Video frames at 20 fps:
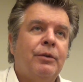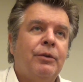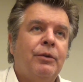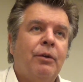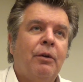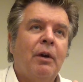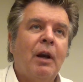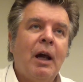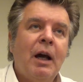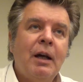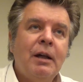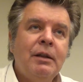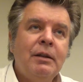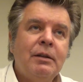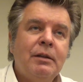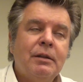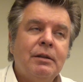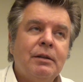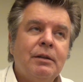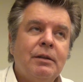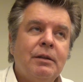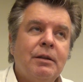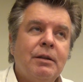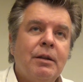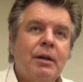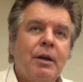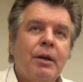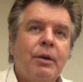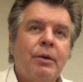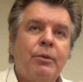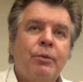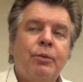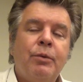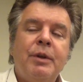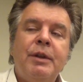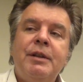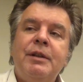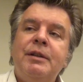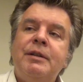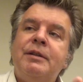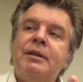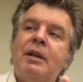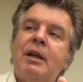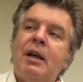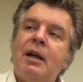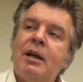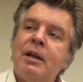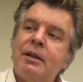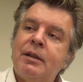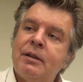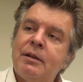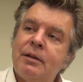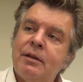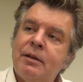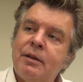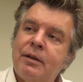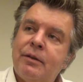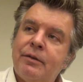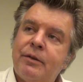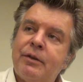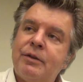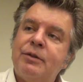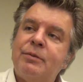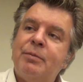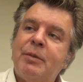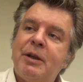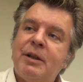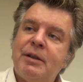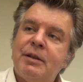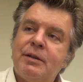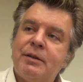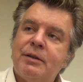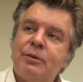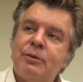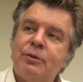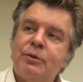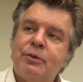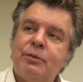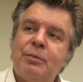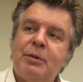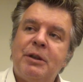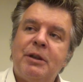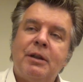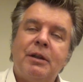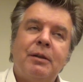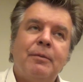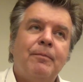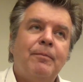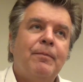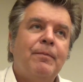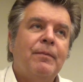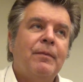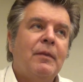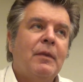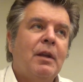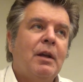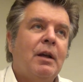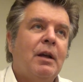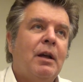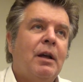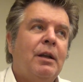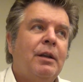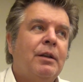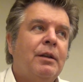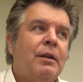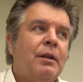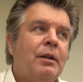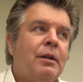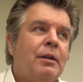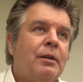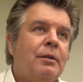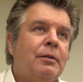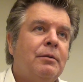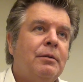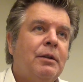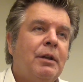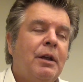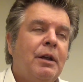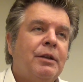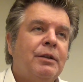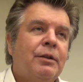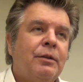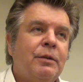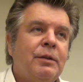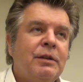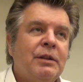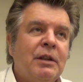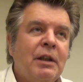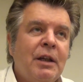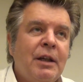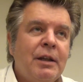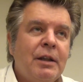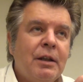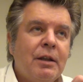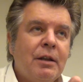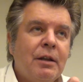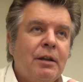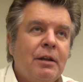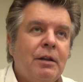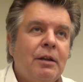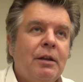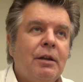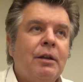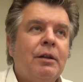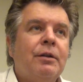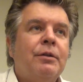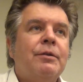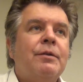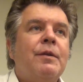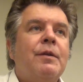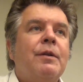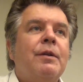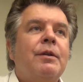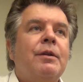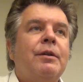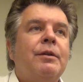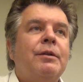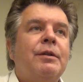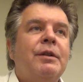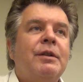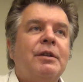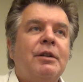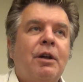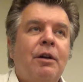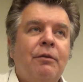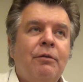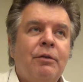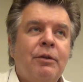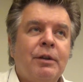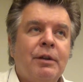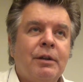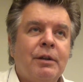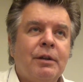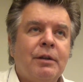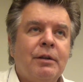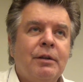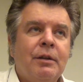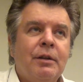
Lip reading: light redesign the space, so to speak, and so it's like discovering